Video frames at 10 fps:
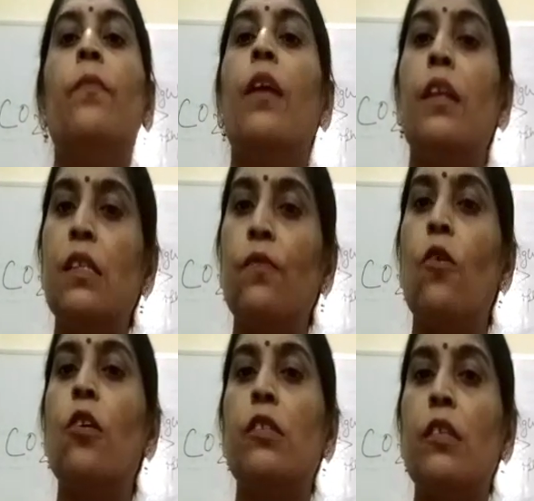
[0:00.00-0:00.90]
That is
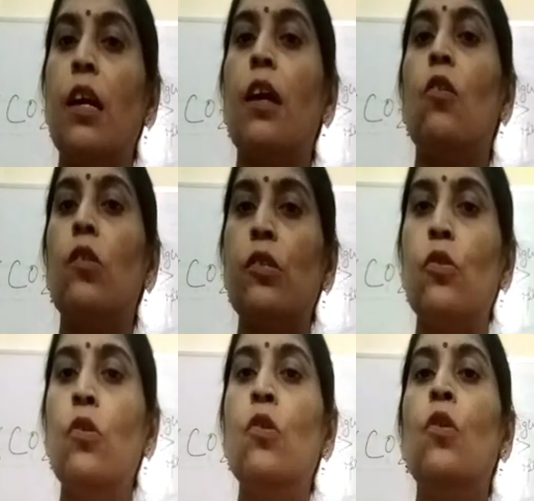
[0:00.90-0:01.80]
false. They are also
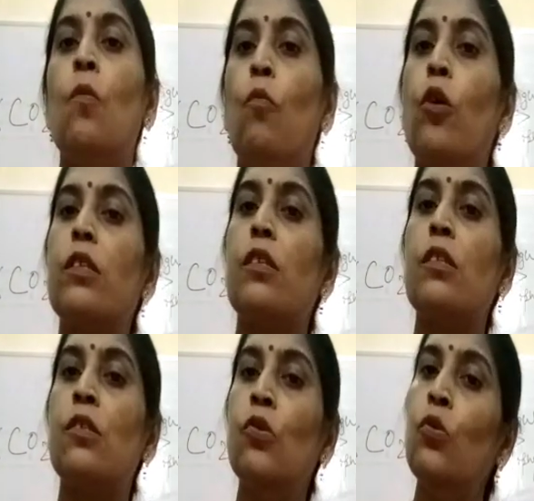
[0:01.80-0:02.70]

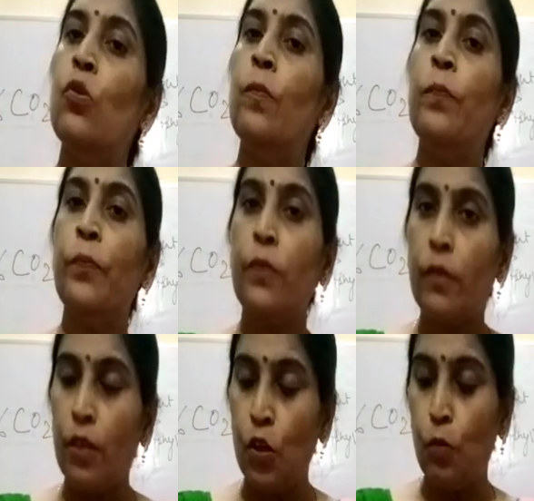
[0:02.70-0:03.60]
poisonous to
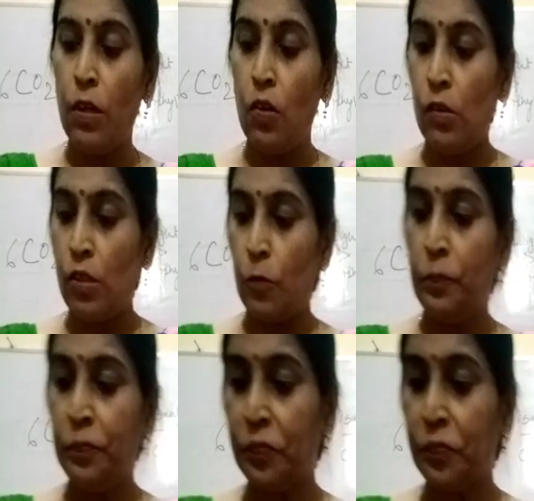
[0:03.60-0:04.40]
human also.